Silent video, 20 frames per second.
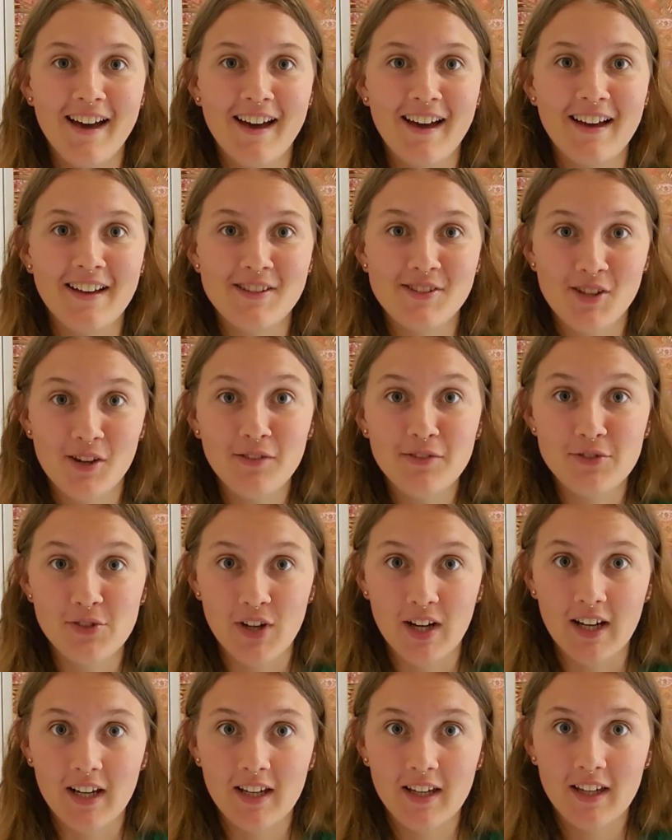soft
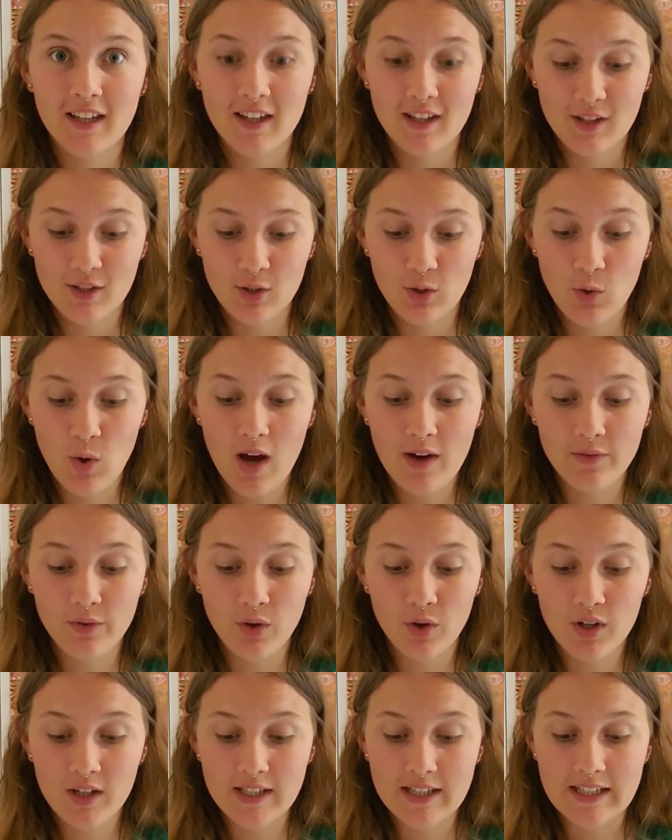drink, you have
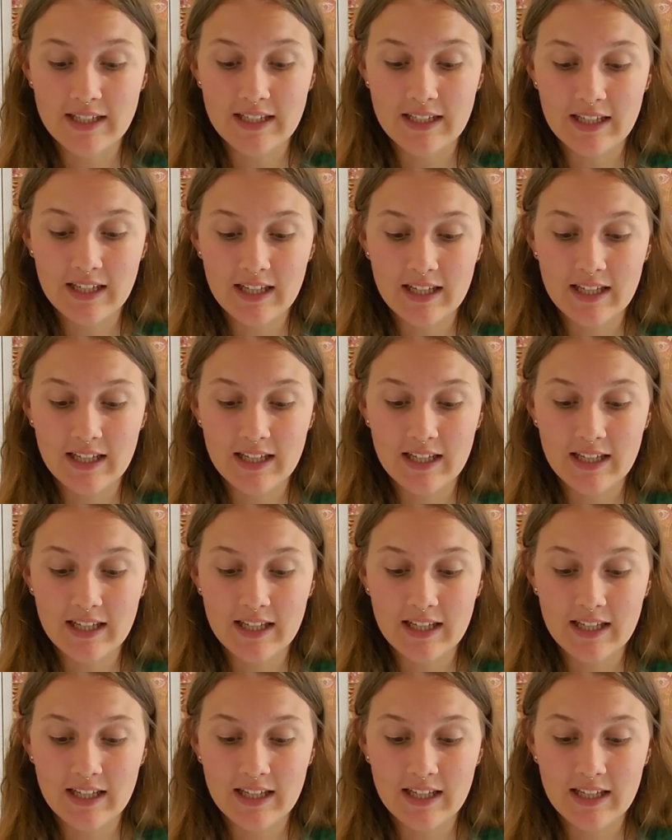already